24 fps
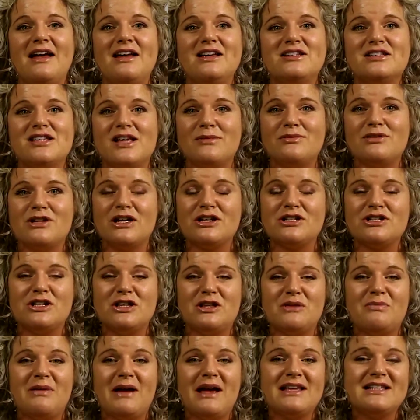subject to
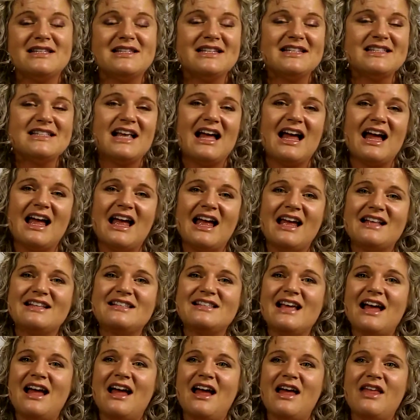the pesticides.